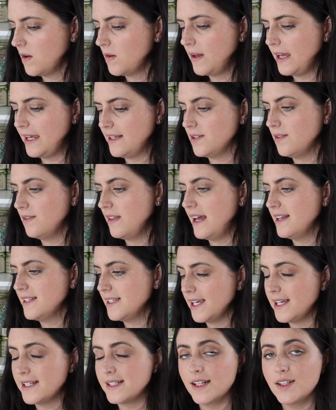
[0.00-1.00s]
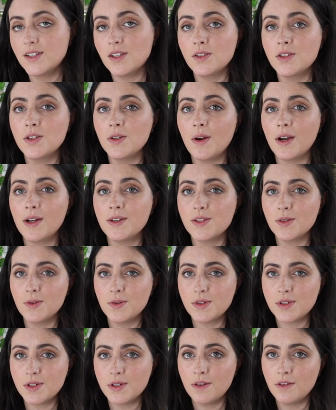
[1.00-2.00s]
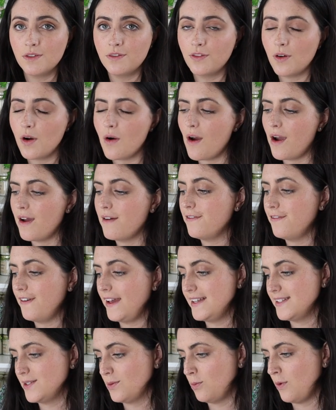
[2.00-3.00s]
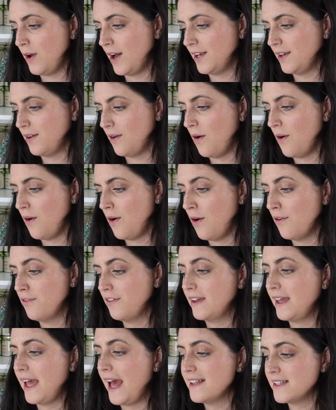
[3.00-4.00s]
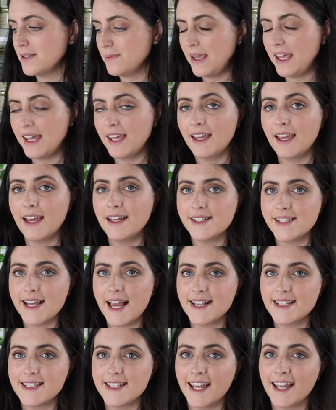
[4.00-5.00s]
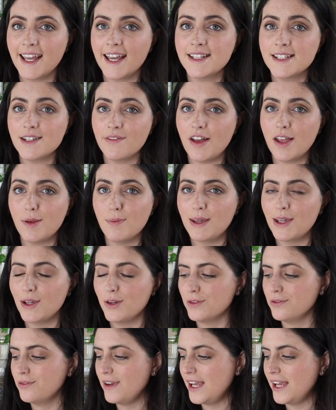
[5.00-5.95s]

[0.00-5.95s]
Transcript: Okay, so that takes us to our total for phase one of candle making and testing and developing your